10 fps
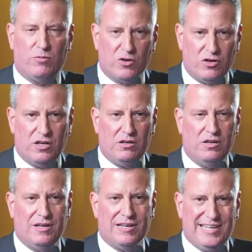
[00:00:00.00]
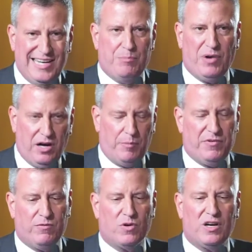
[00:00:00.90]
We're going to keep
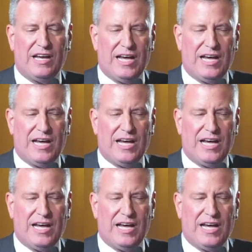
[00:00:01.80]
up. We're going